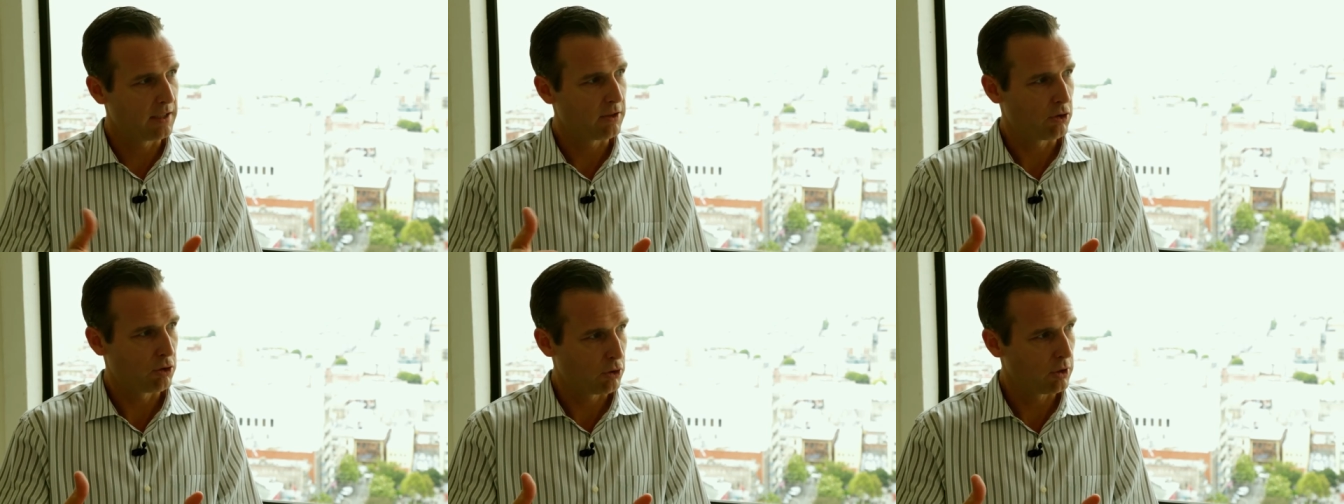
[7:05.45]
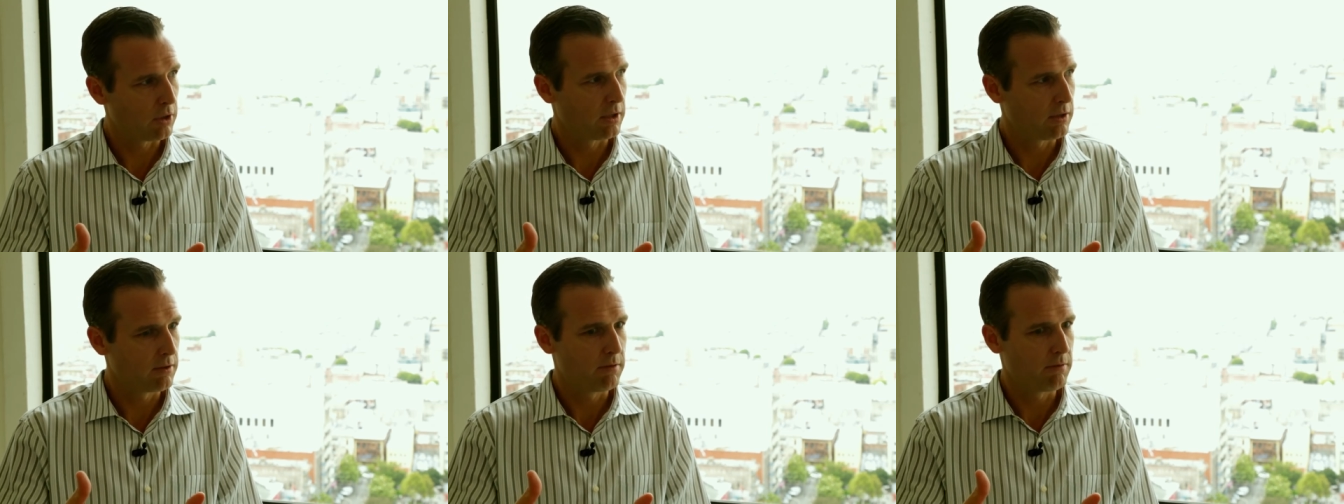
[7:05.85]
it
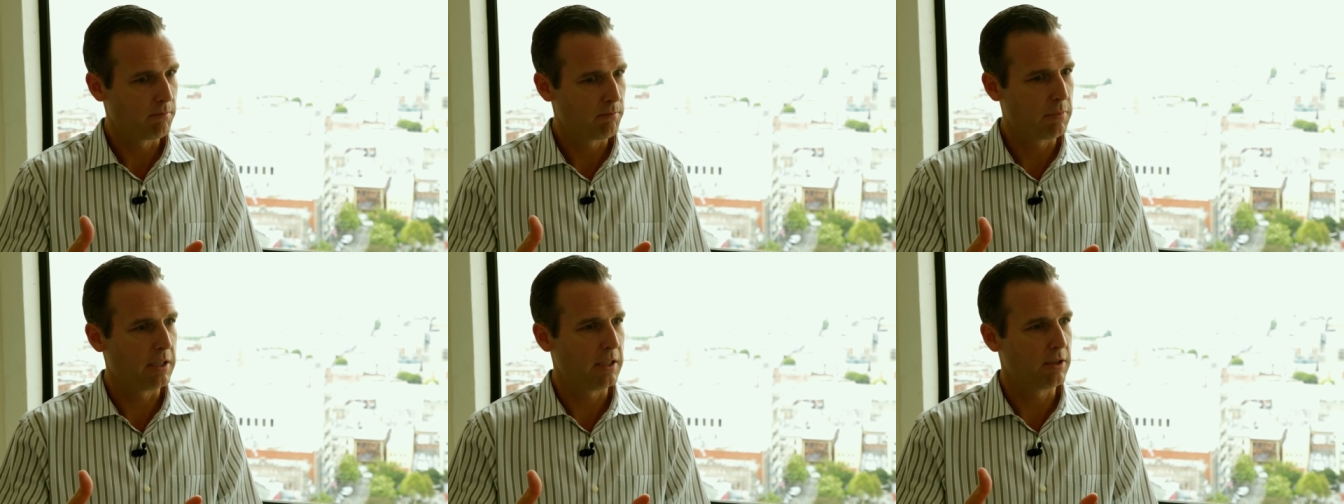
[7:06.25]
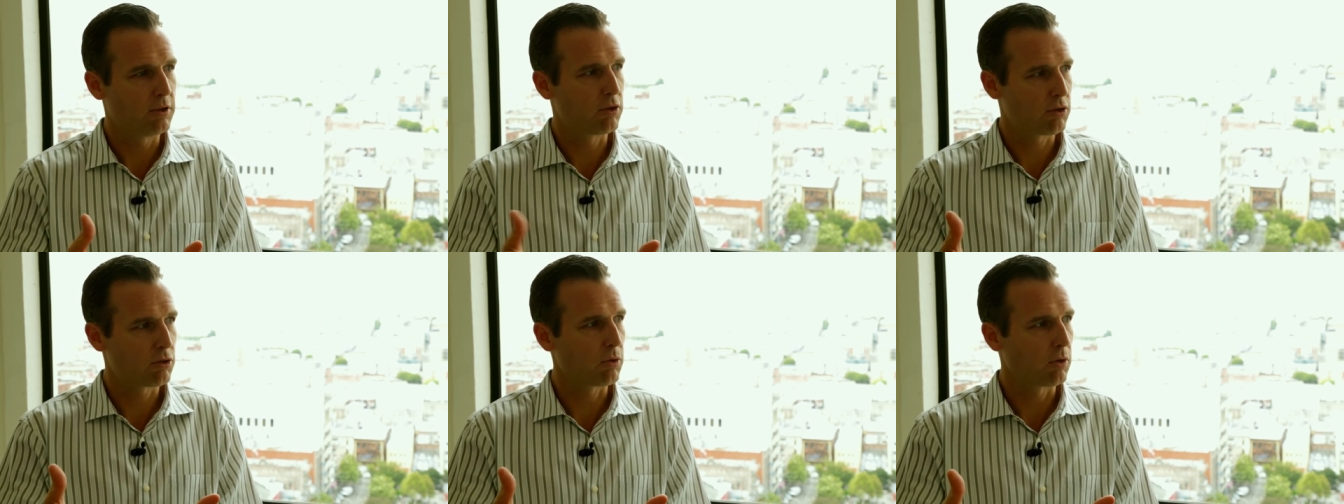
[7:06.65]
should be
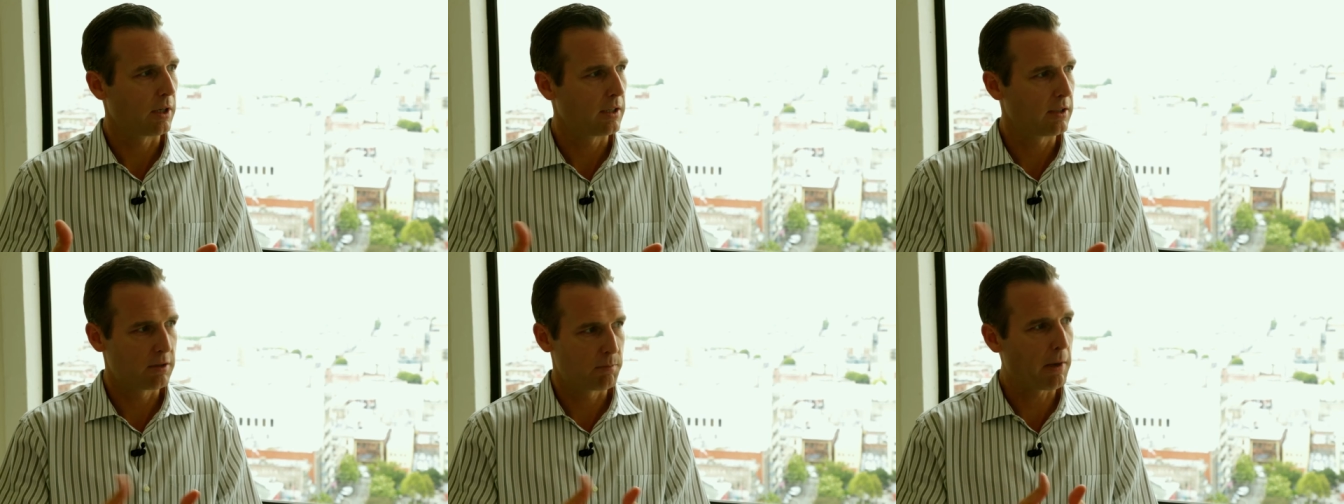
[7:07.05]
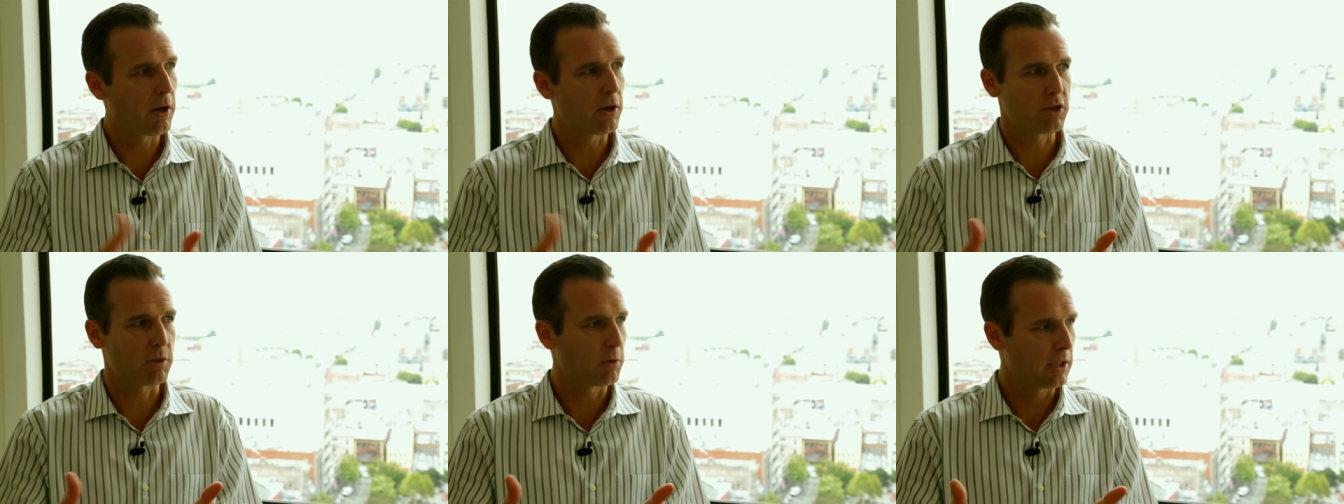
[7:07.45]
destroyed. It's
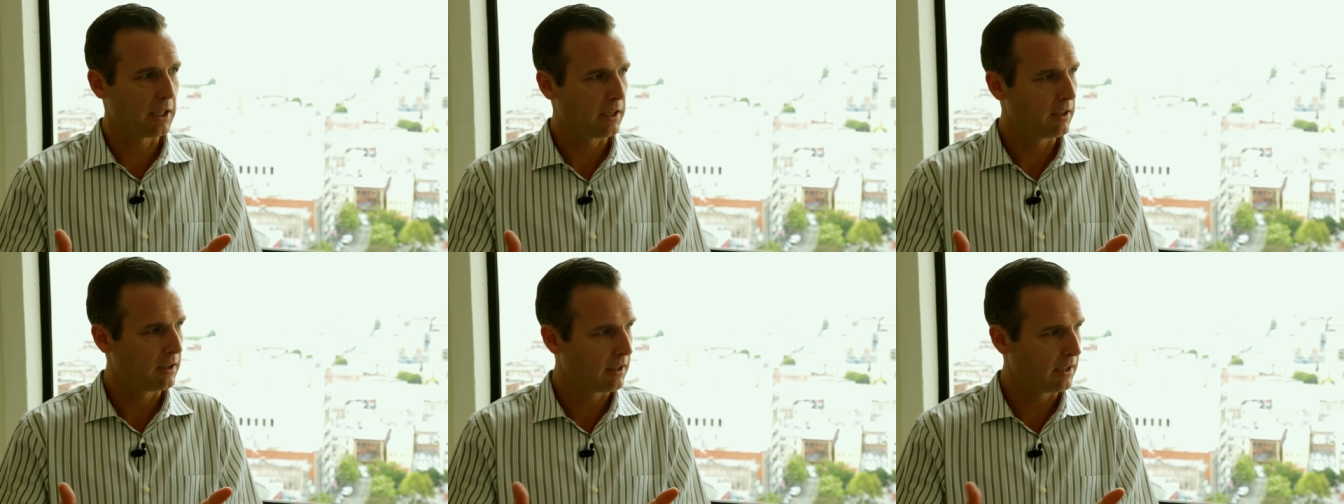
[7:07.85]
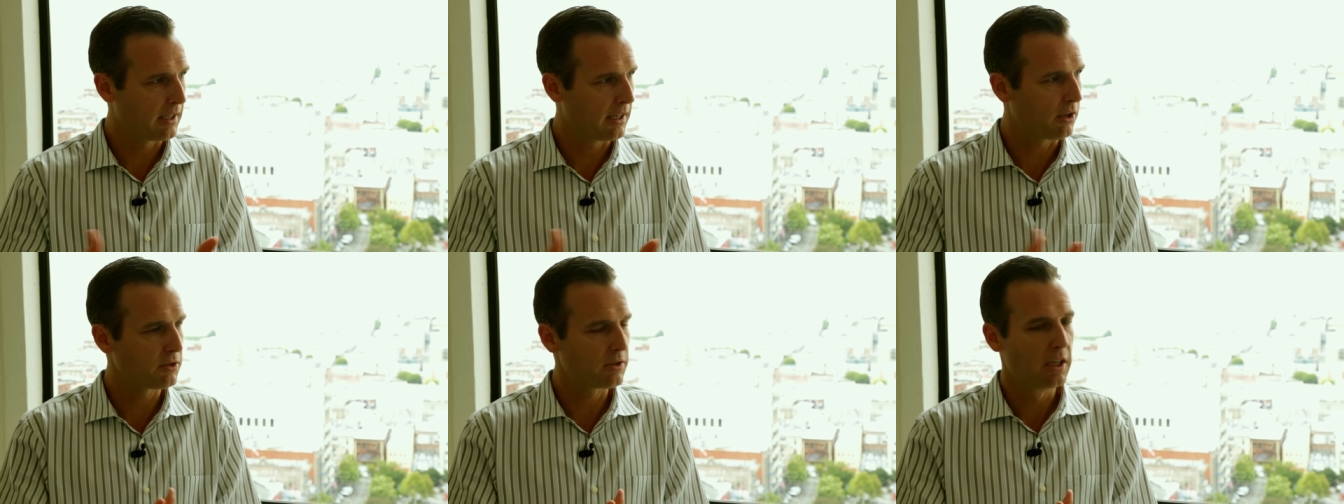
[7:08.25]
perishable like anything
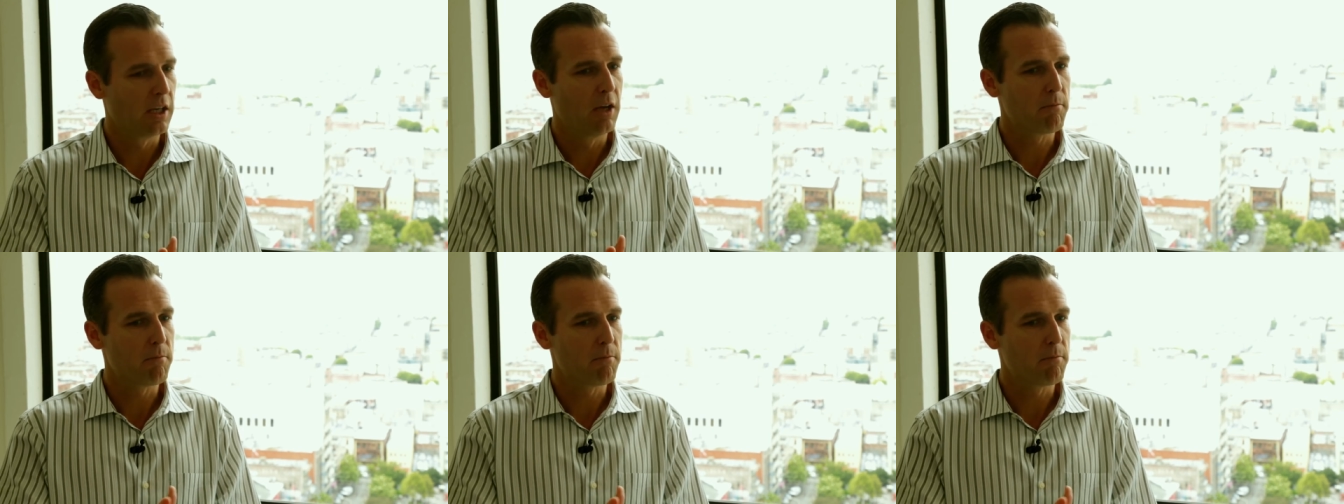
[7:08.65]
else.